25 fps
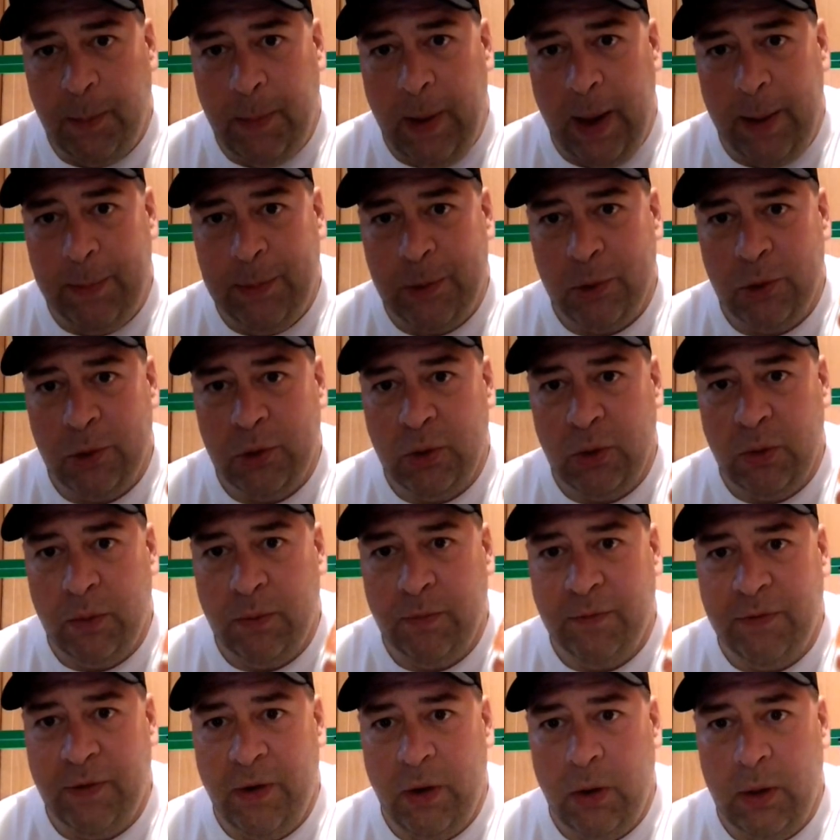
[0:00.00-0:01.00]
the peppers
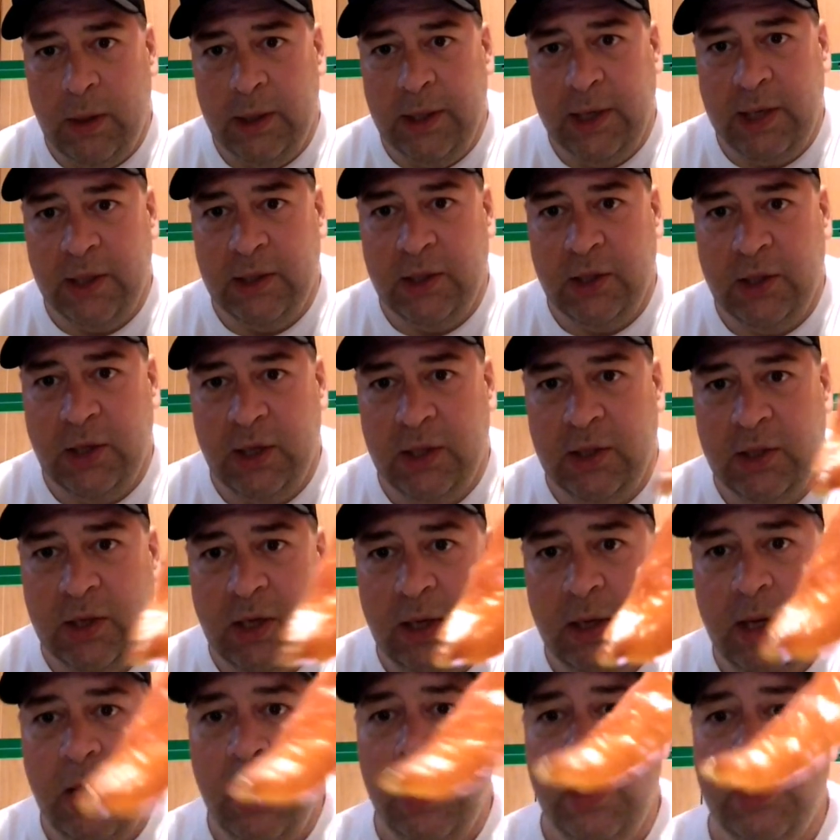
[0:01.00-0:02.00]
are fairly
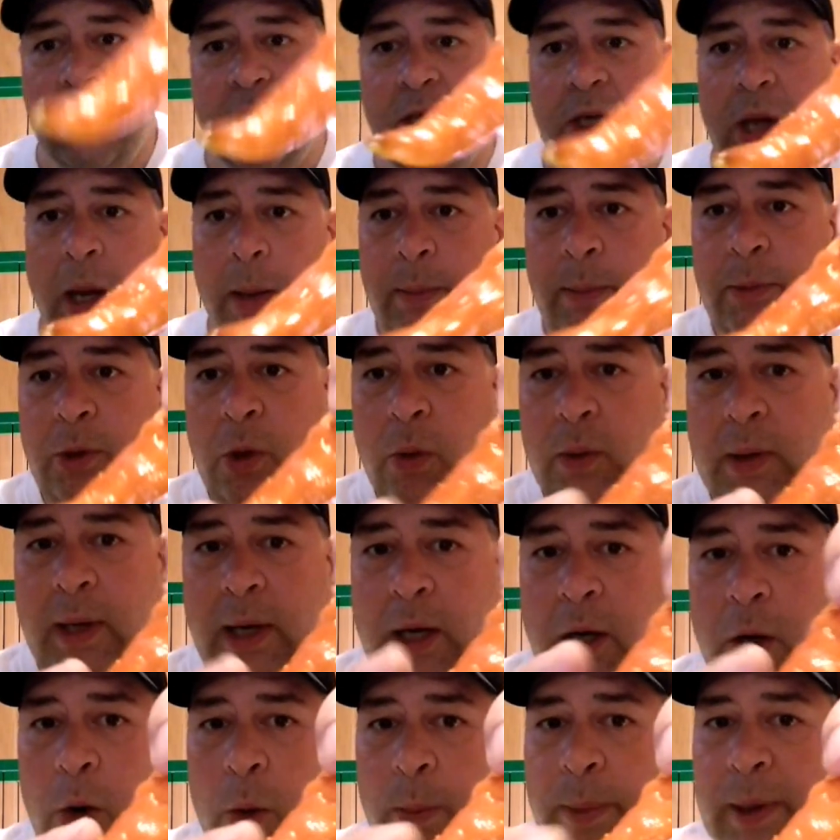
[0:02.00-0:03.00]
consistent. Some you'll
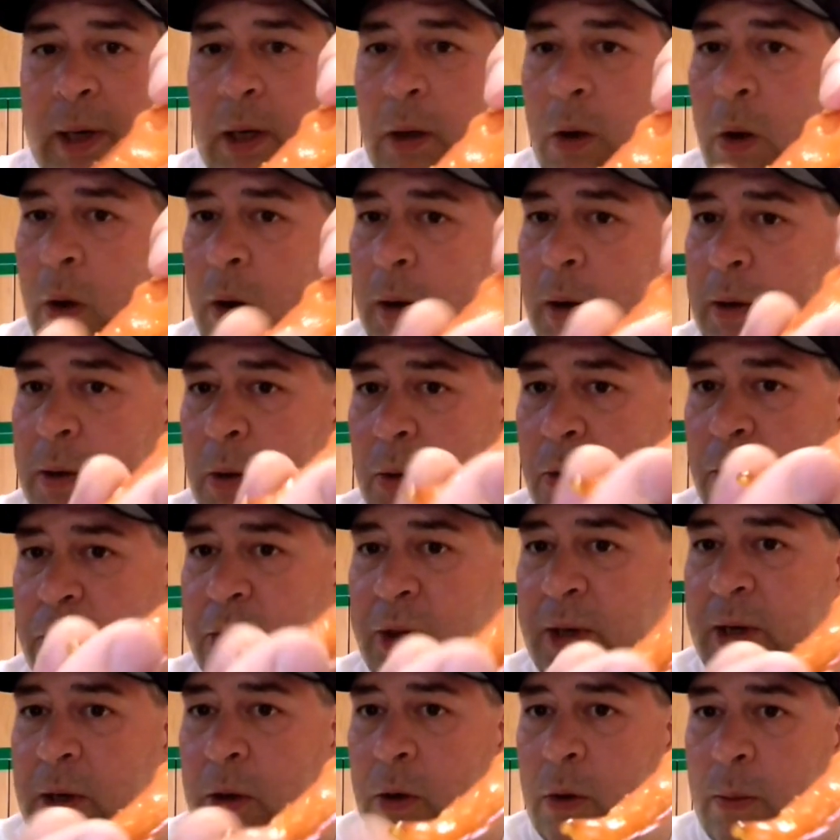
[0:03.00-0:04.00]
get a little bit longer,
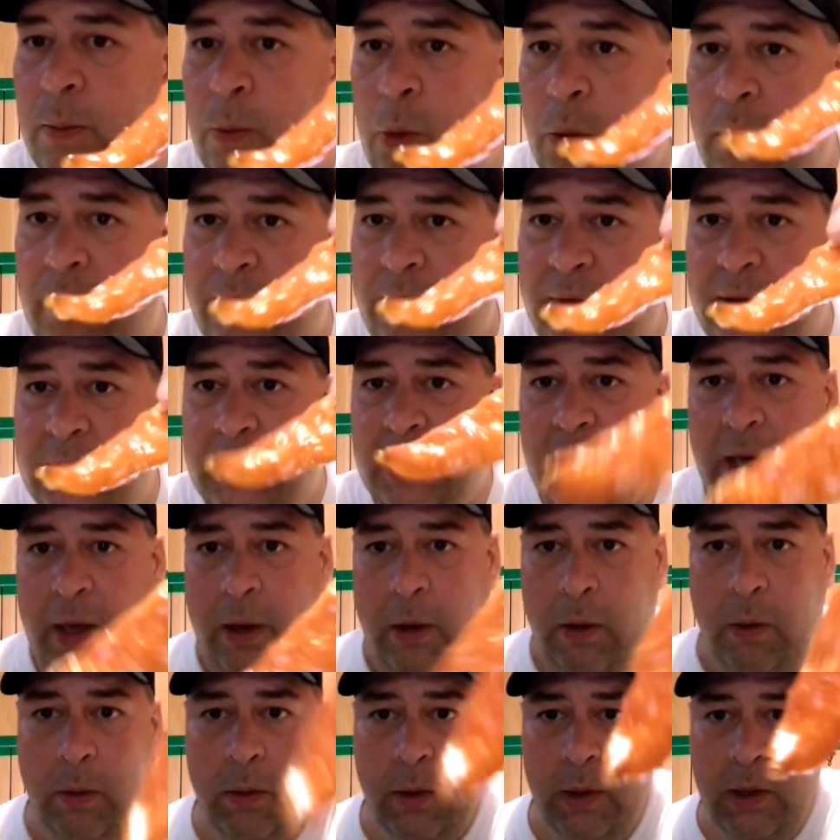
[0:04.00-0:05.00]
thinner, more of a
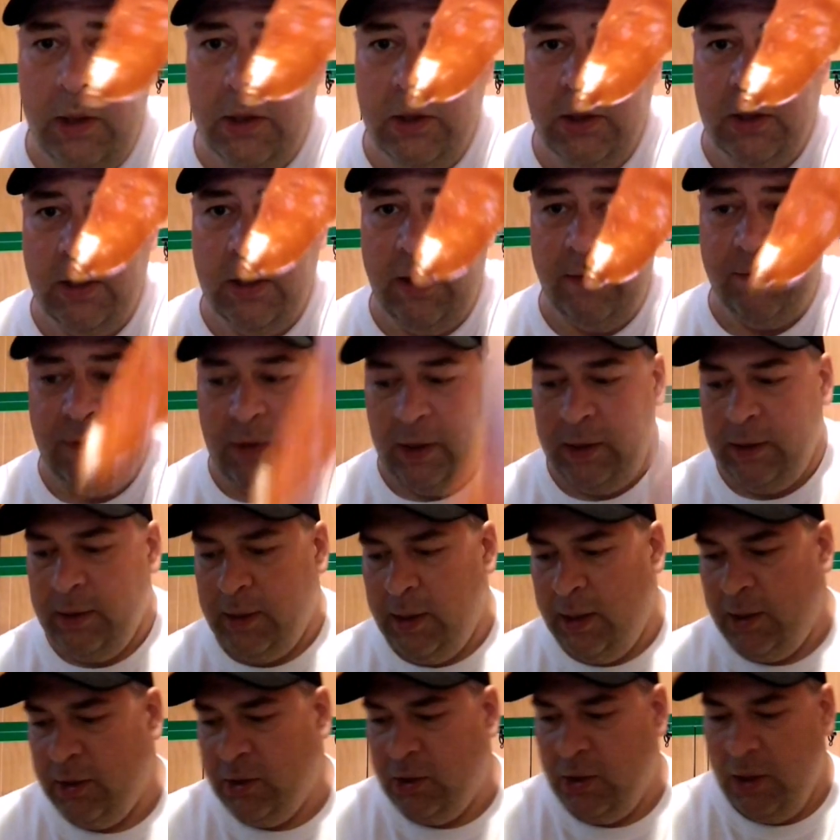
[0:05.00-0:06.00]
tail, stuff
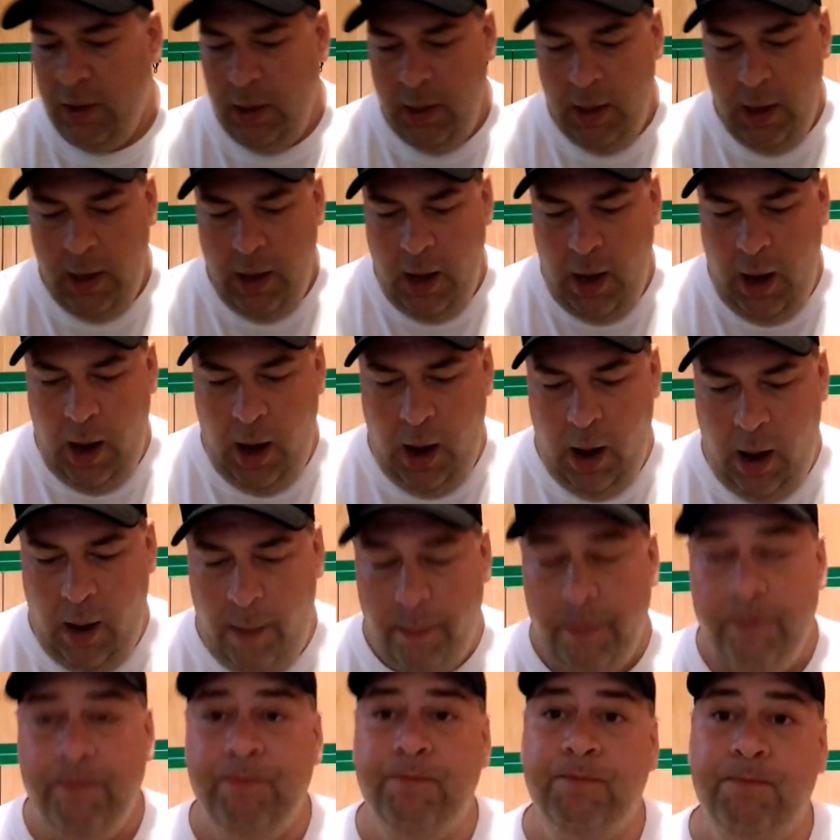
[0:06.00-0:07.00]
like this.
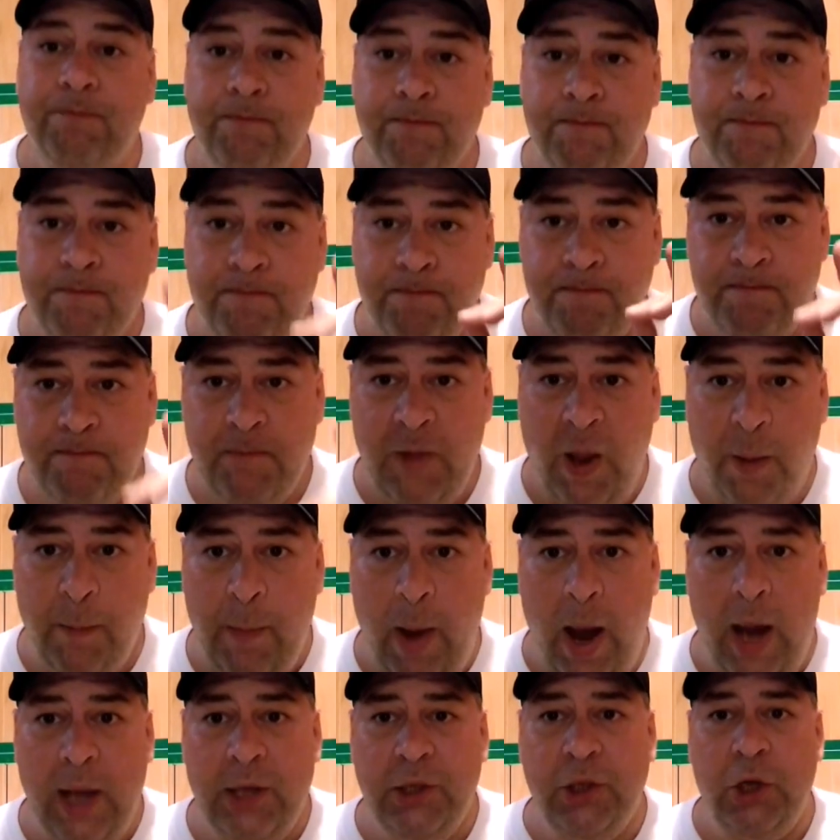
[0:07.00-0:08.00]
Um,
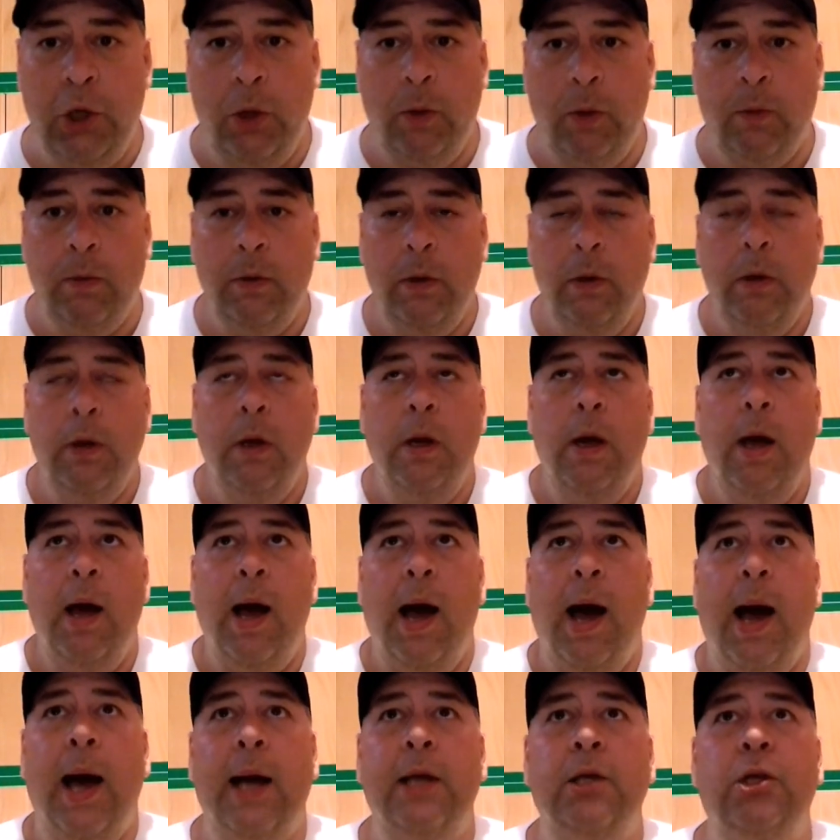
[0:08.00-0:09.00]
mind you,
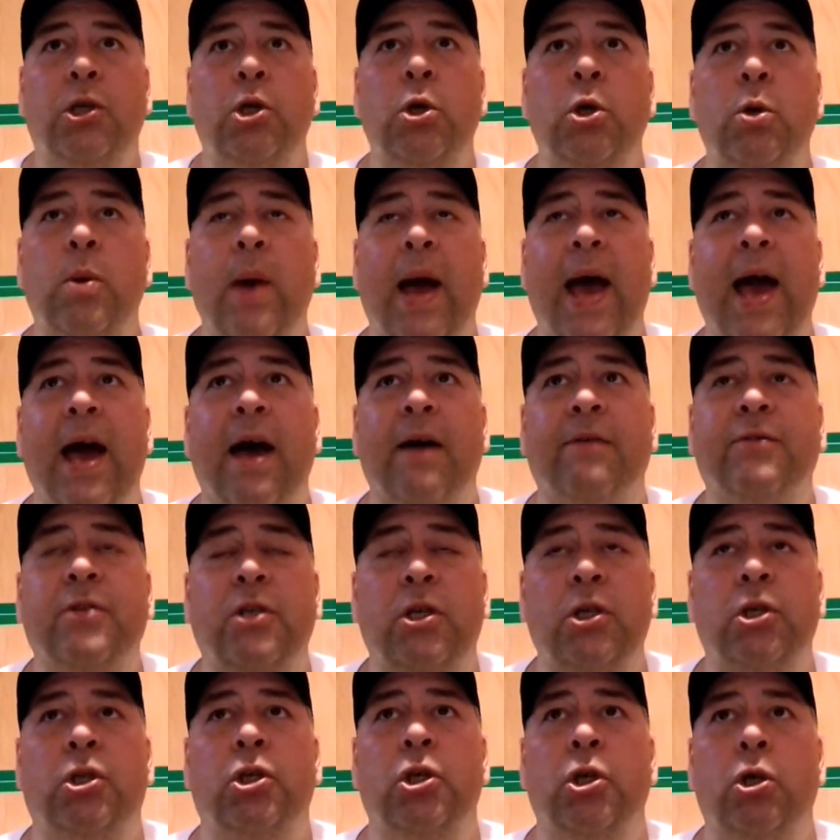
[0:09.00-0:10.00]
I do
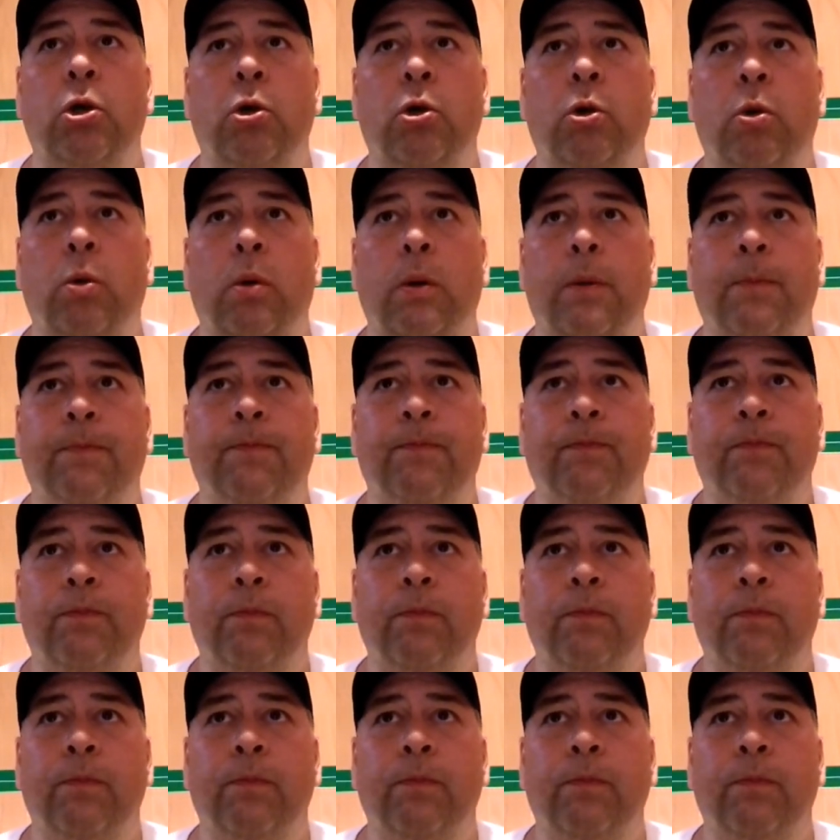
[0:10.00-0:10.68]
have to do,